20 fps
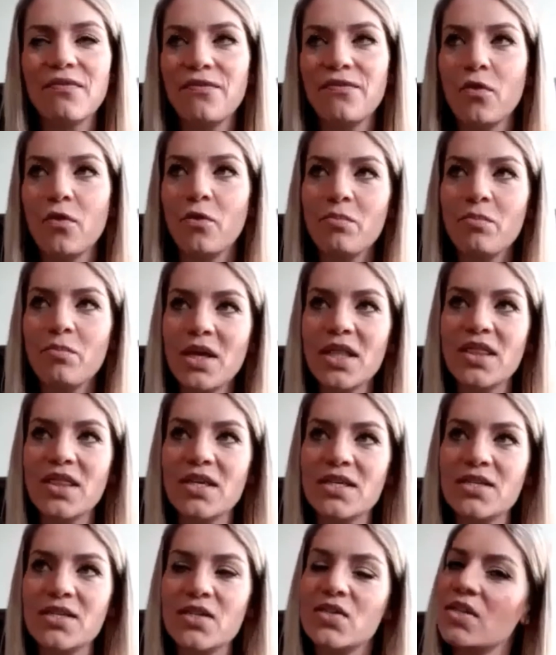for me,
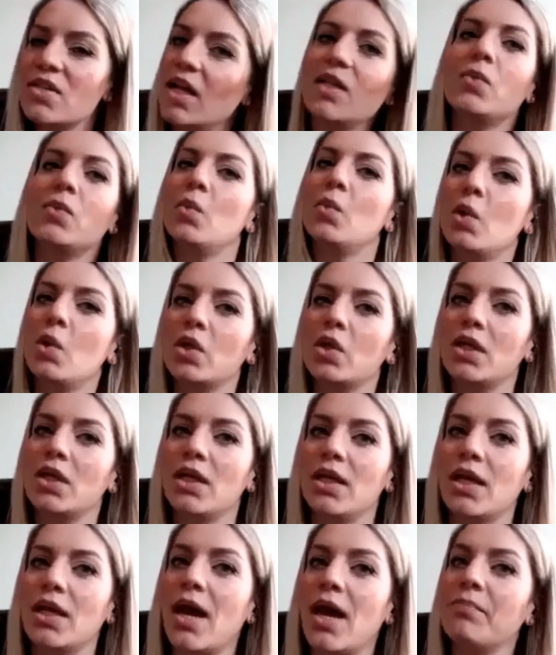this is not
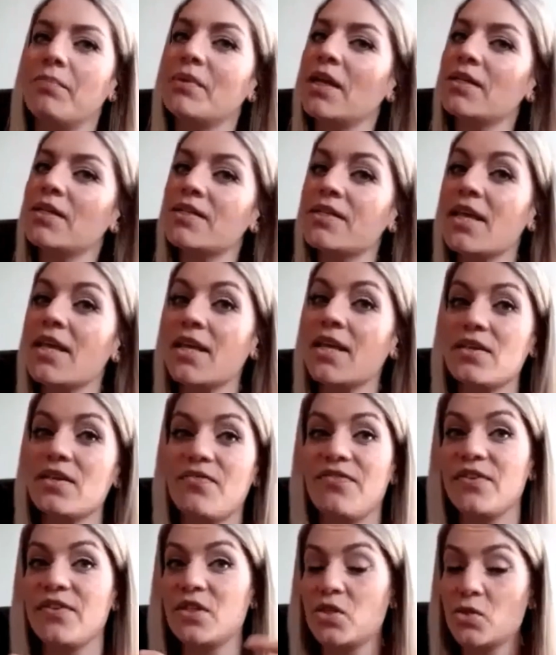working. I'm not saying
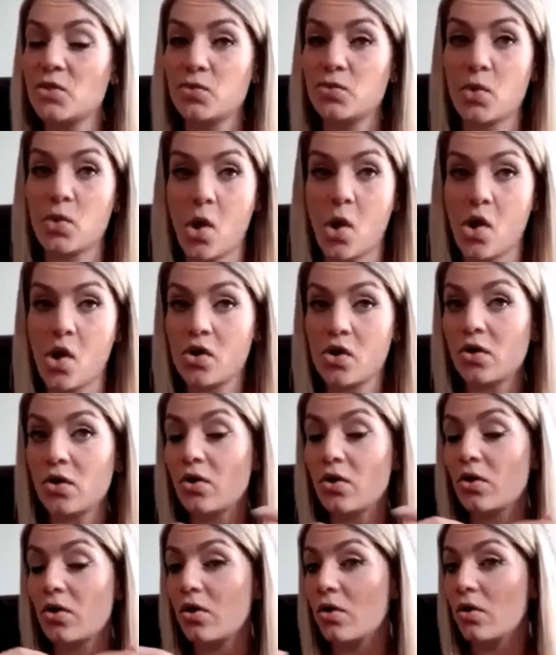if it's wrong
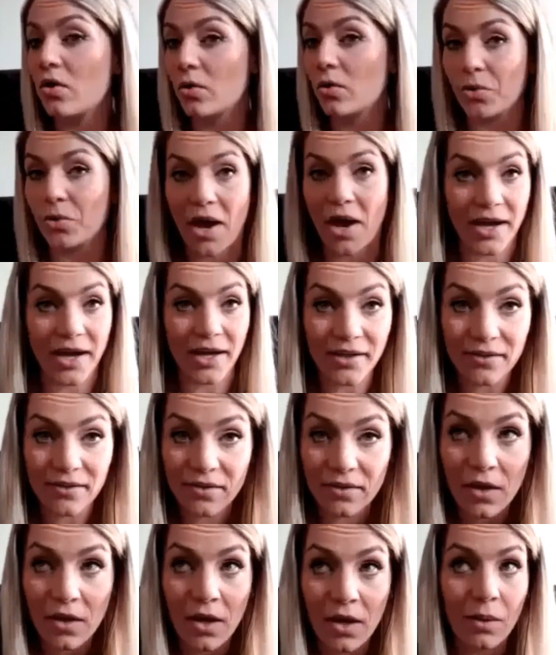or right,
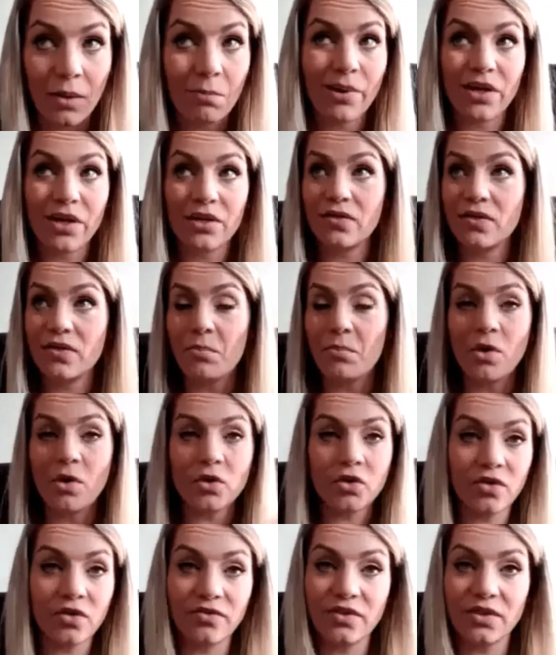but the
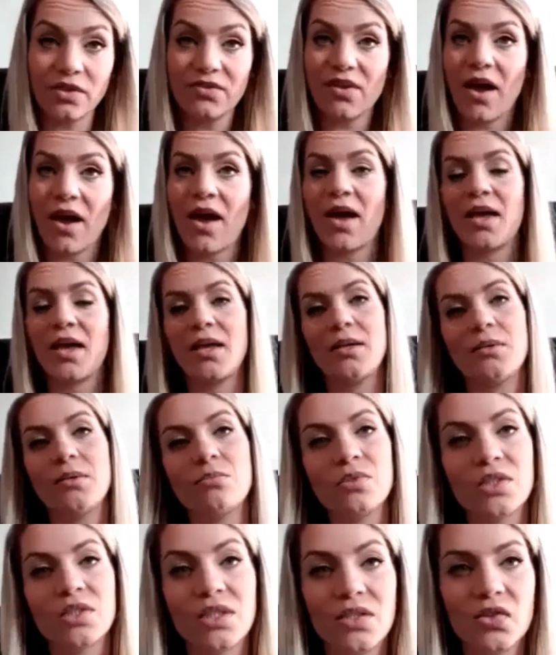most of the
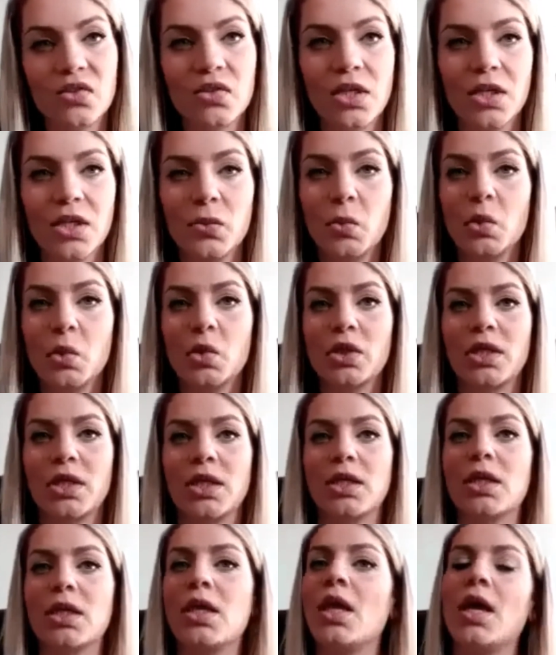times it's not
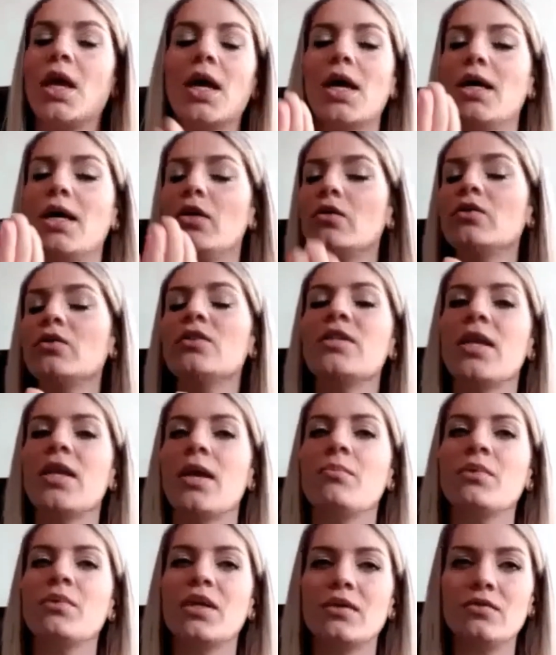working. I don't say
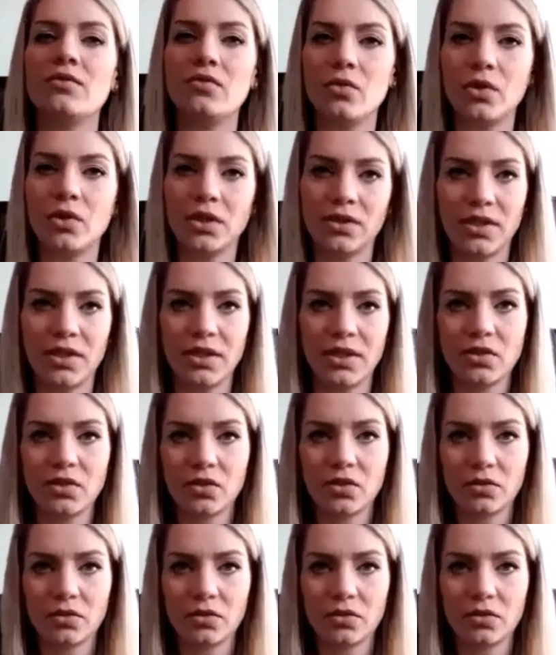I'm not doing this.